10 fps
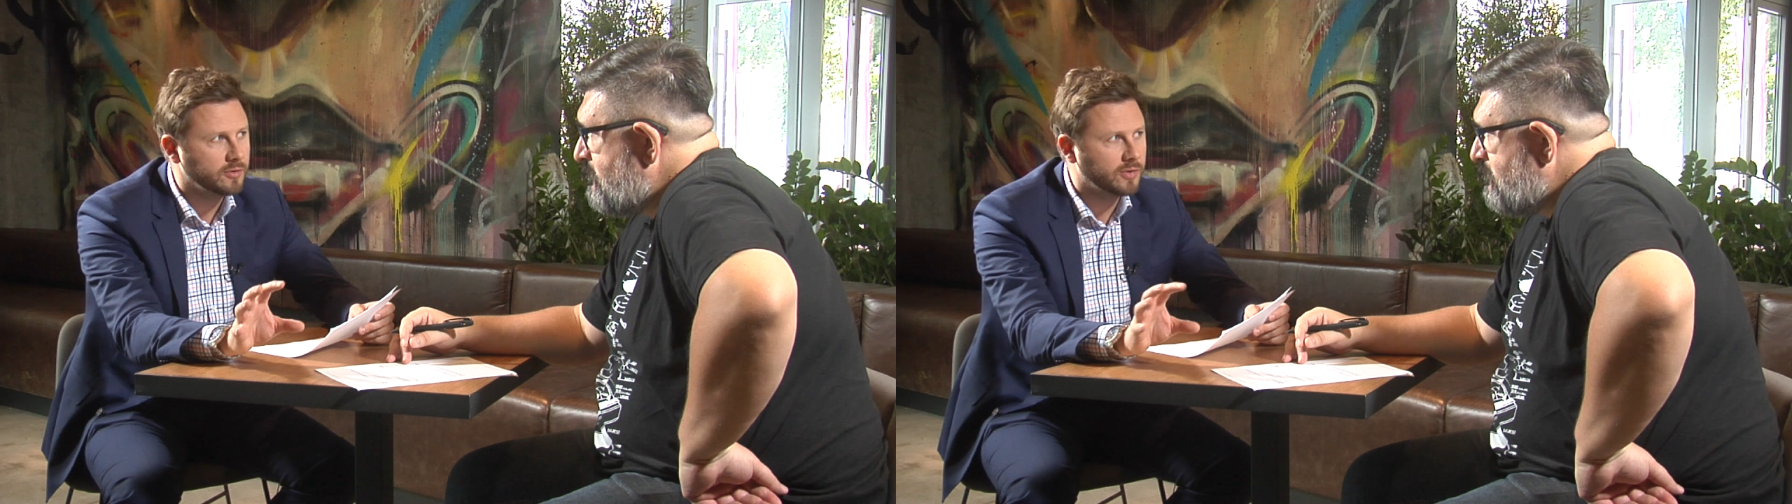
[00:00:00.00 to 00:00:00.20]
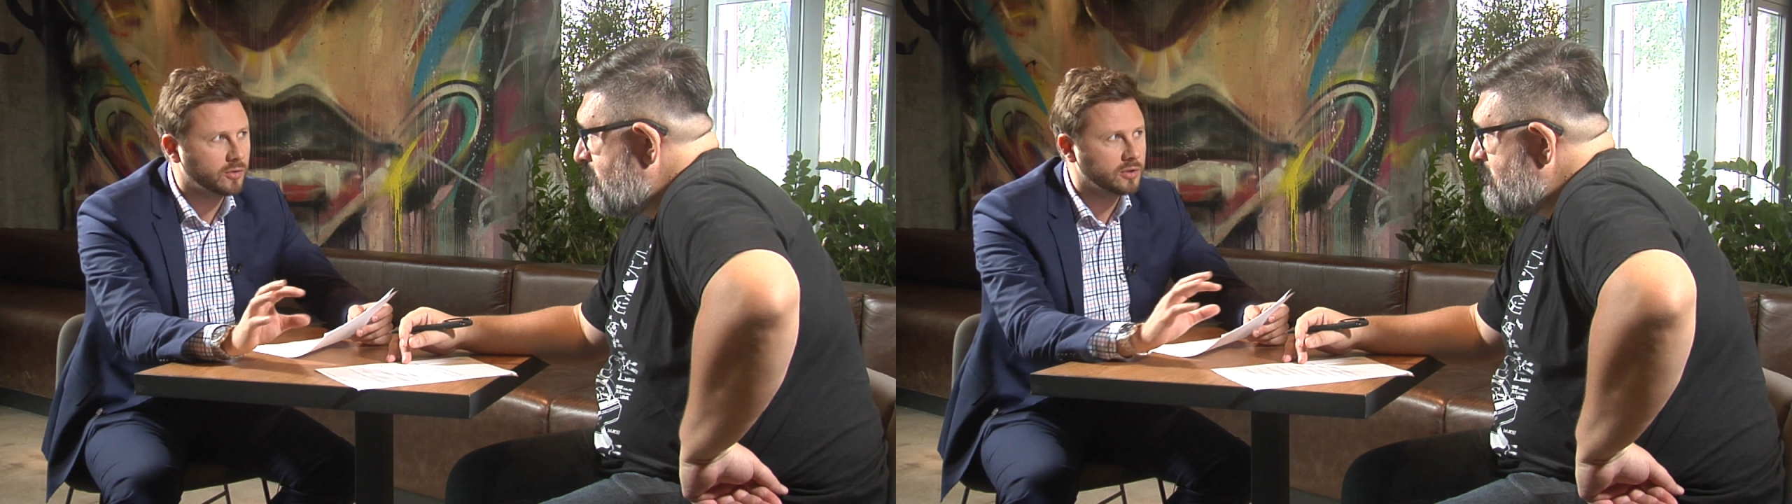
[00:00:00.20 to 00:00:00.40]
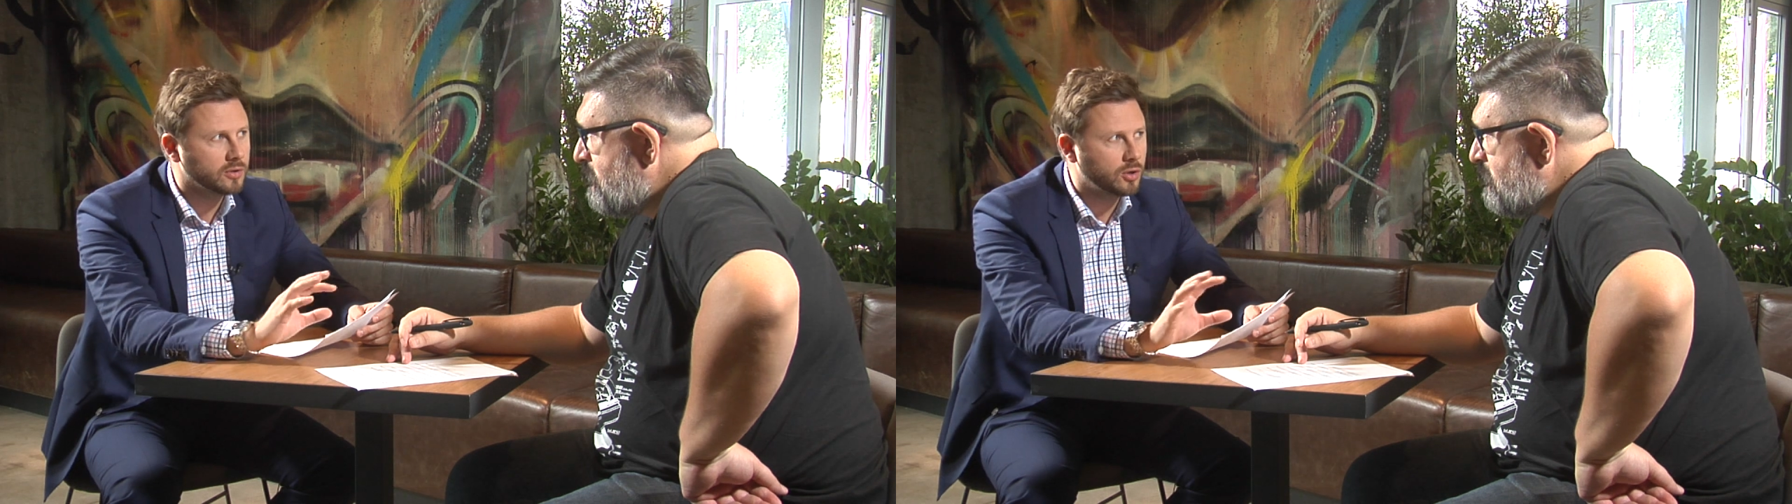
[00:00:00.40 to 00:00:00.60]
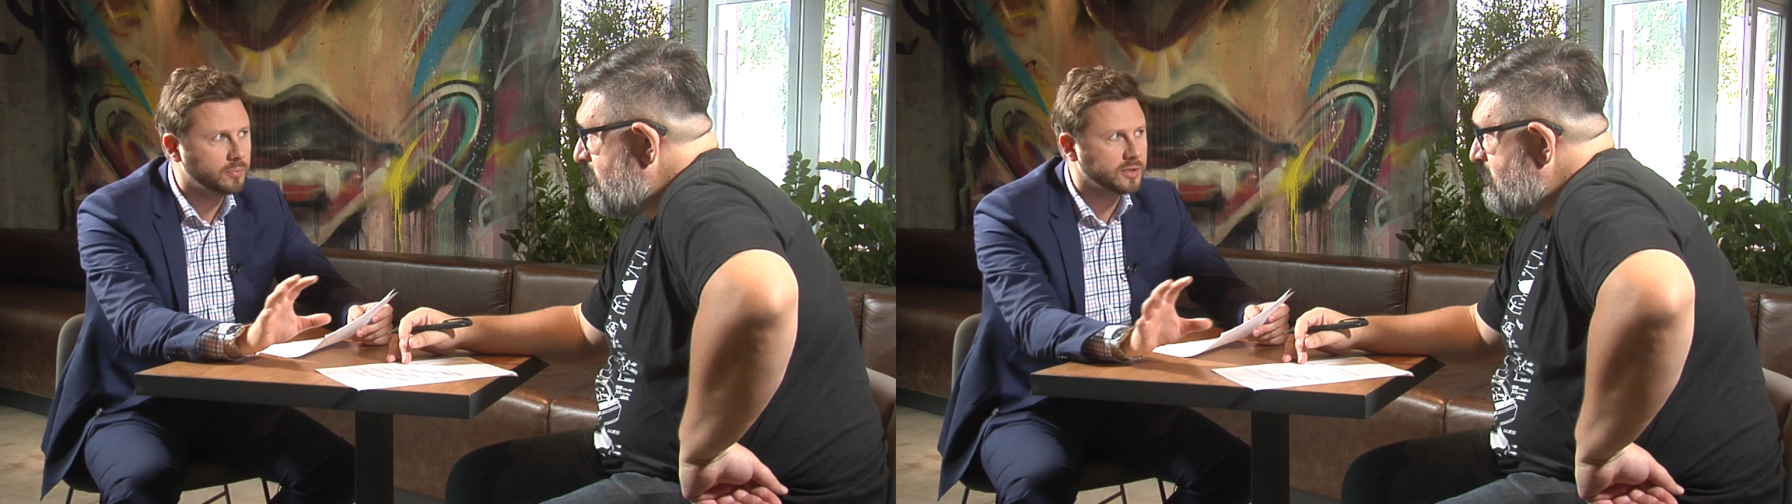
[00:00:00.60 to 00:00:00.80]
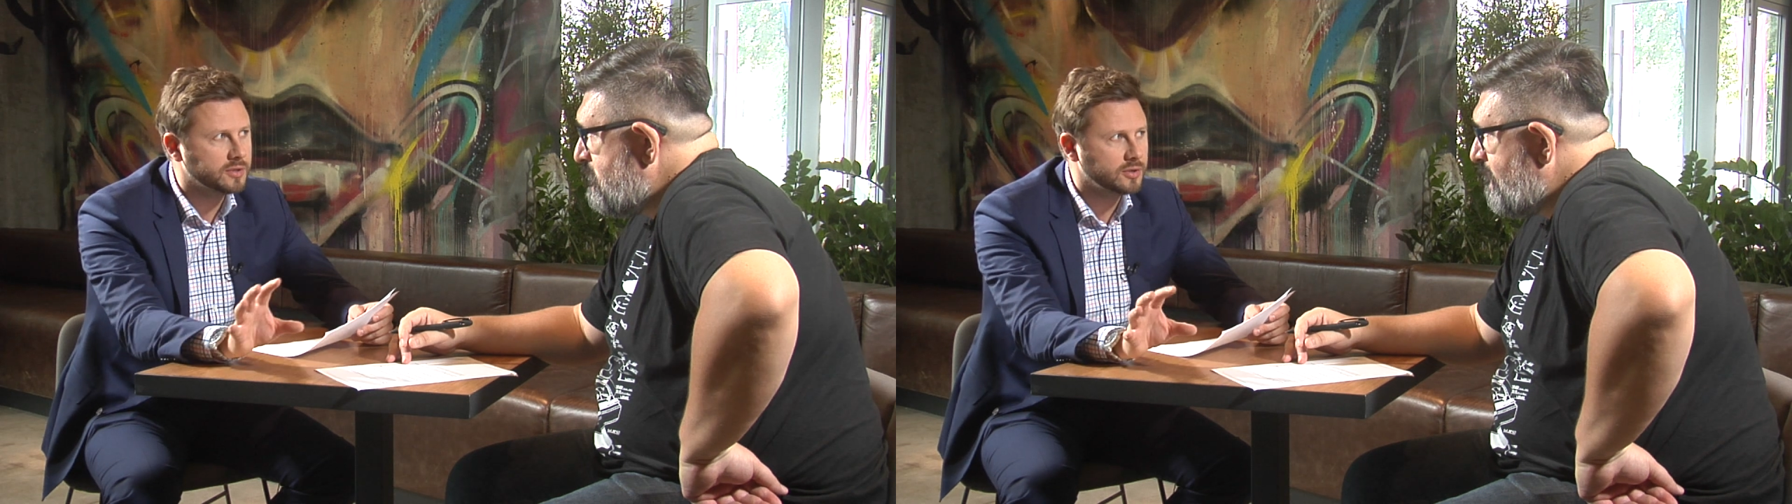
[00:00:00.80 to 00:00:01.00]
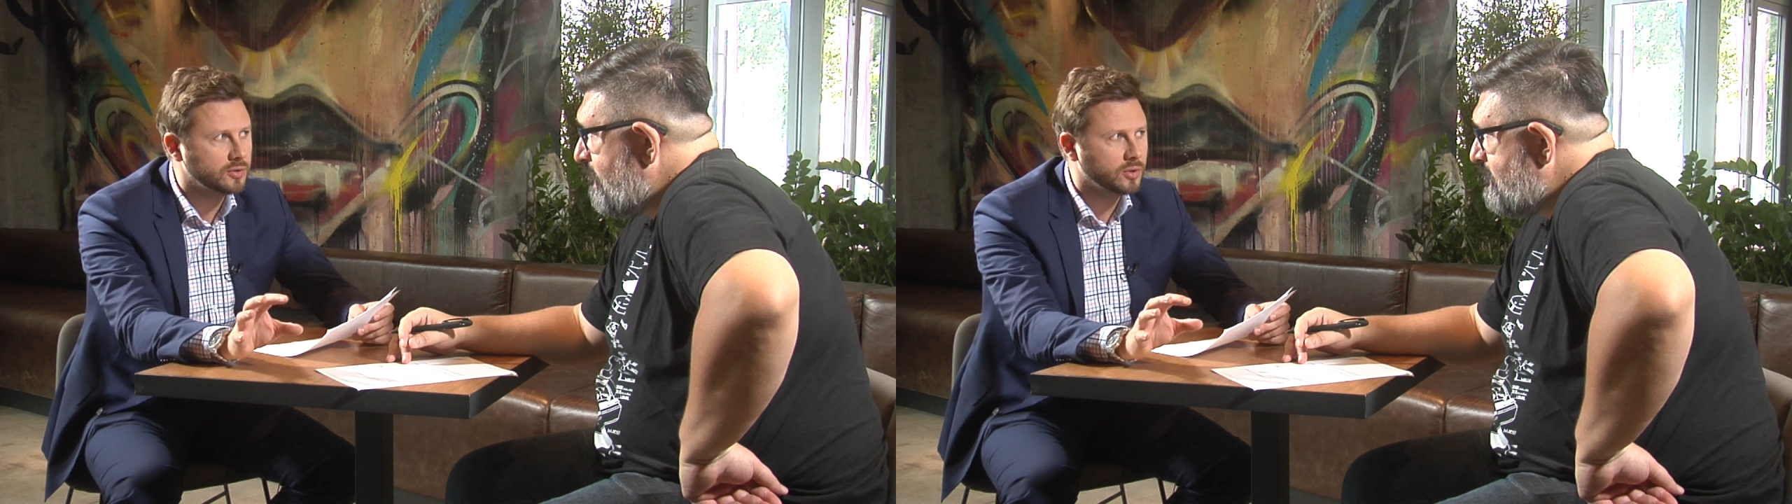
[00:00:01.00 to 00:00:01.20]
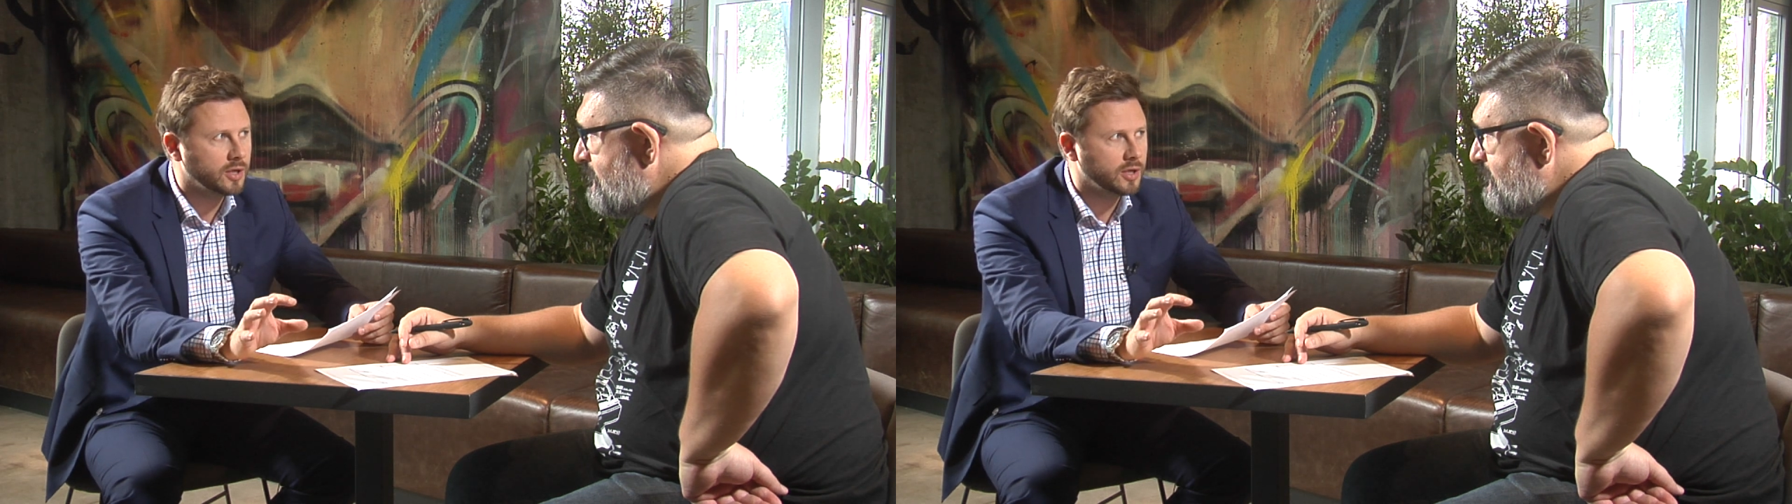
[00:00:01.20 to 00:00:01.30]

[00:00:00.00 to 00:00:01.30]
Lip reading: We founded companies in